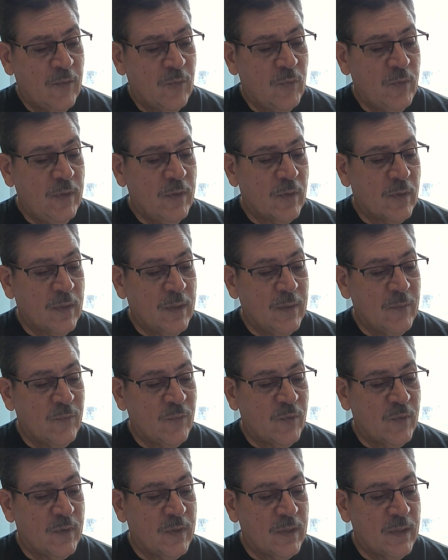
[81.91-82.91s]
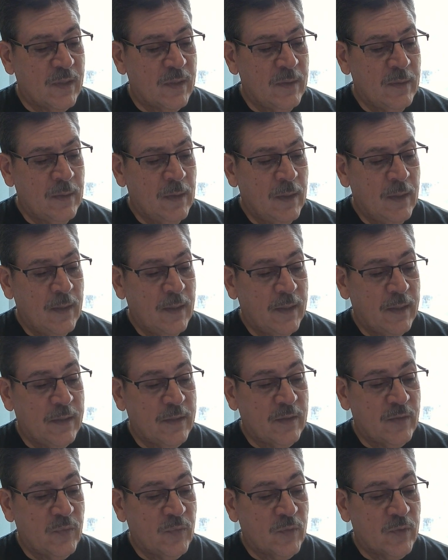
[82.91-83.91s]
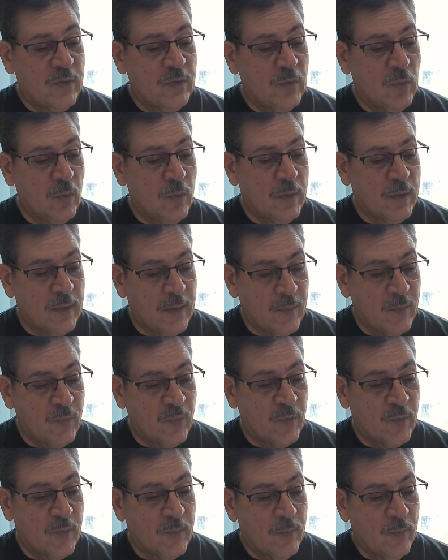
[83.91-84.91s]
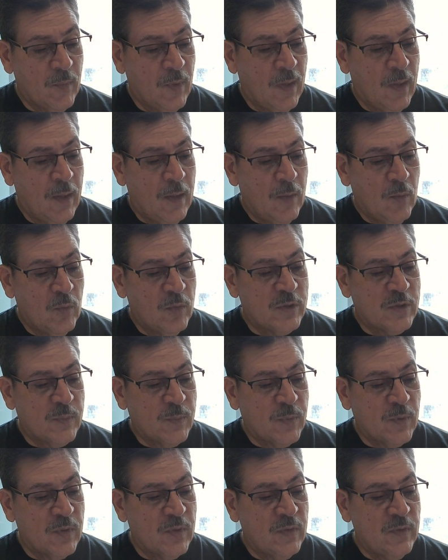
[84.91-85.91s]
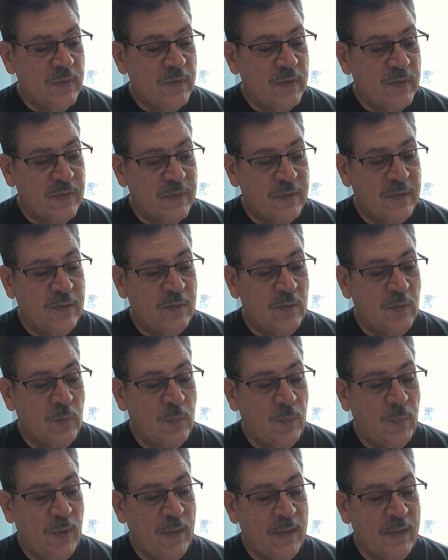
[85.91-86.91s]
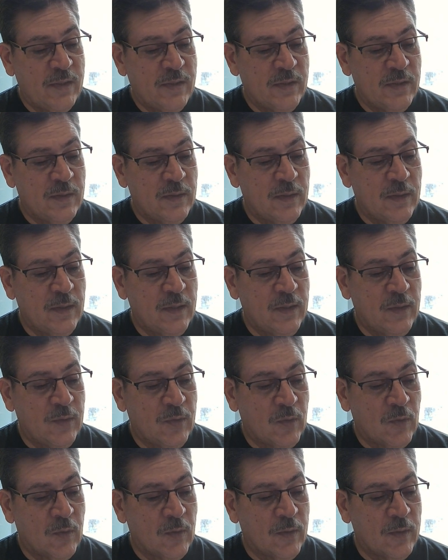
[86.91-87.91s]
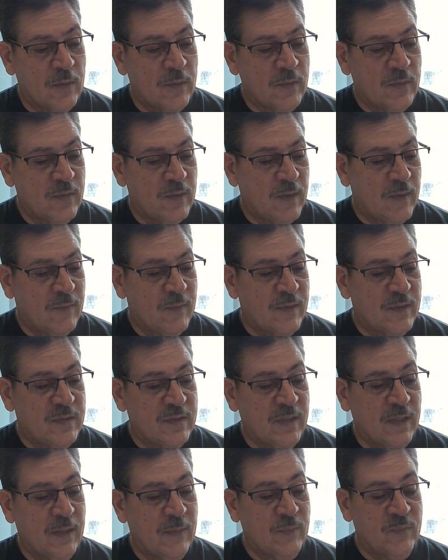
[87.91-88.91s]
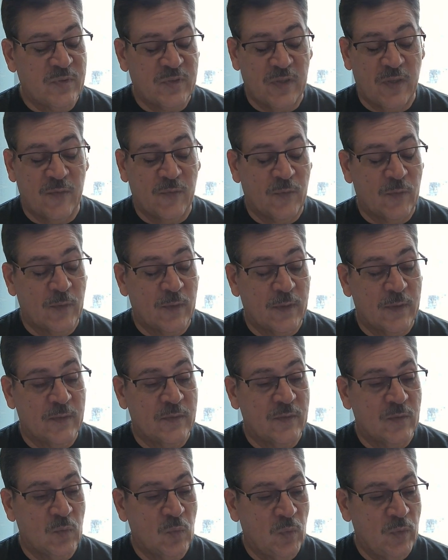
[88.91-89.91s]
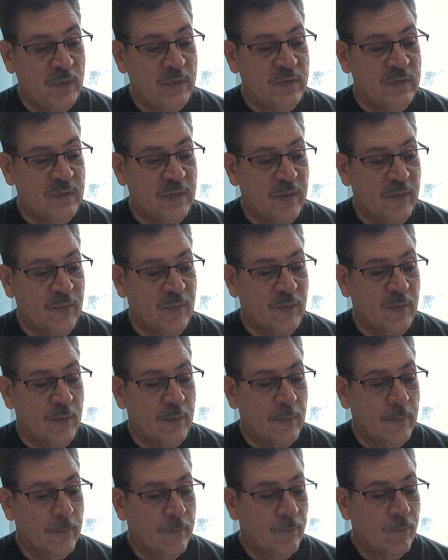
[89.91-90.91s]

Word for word: If we are comforted, it is for your comfort, which produces in you patient endurance of the same sufferings we suffer.